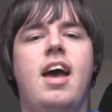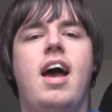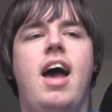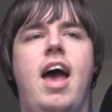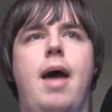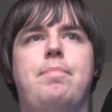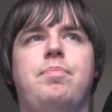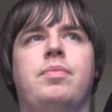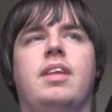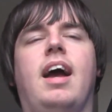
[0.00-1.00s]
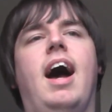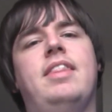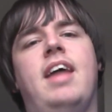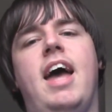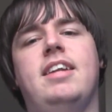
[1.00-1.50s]
Um,
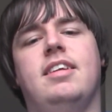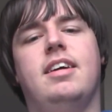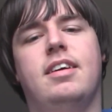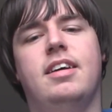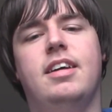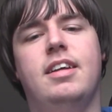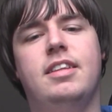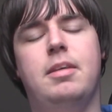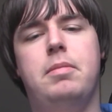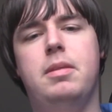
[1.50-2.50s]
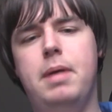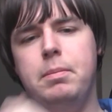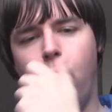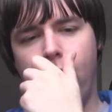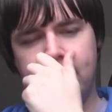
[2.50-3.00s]
and then the, the
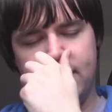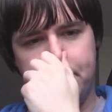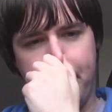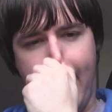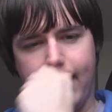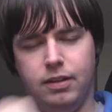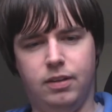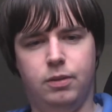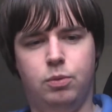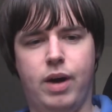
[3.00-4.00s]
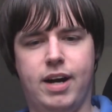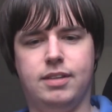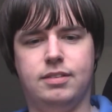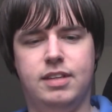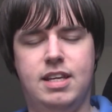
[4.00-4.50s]
big point in the battle
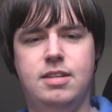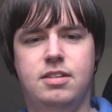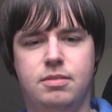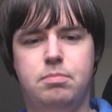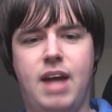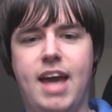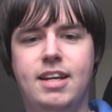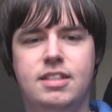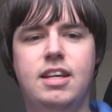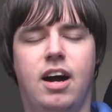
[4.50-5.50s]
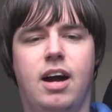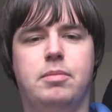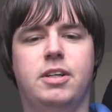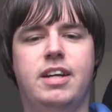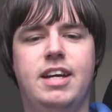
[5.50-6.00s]
where he takes the
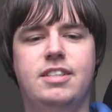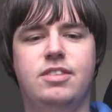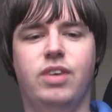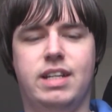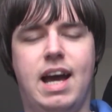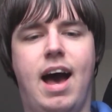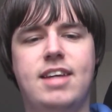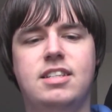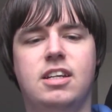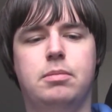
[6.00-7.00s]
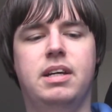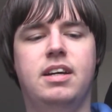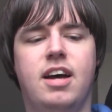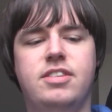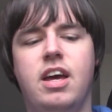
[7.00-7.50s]
armor is fantastic,
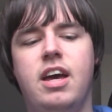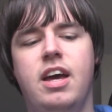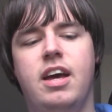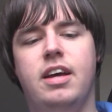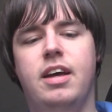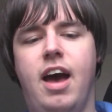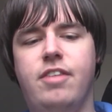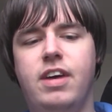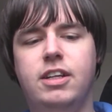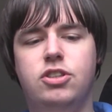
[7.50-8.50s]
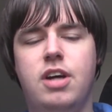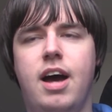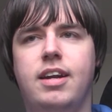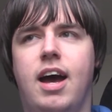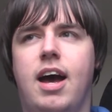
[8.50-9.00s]
because Uh, Fennec
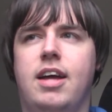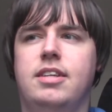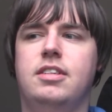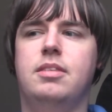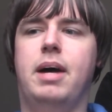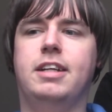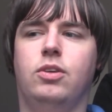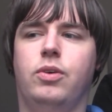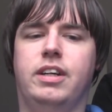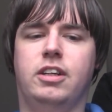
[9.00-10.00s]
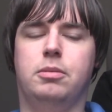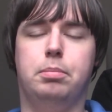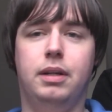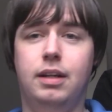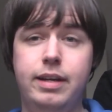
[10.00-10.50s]
Shand and the Mandalorian are
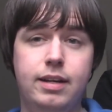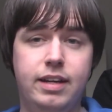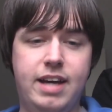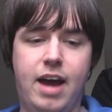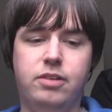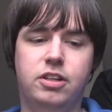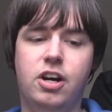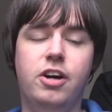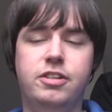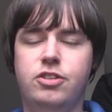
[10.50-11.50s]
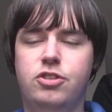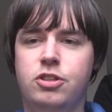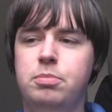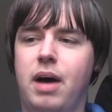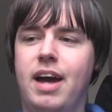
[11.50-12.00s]
completely outgunned
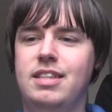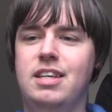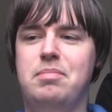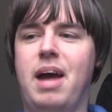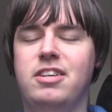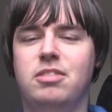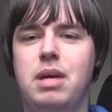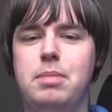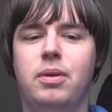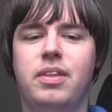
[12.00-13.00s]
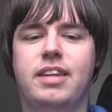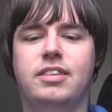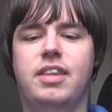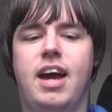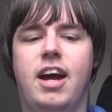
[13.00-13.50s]
just by the amount of people that
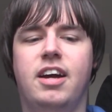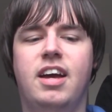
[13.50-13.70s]
are there.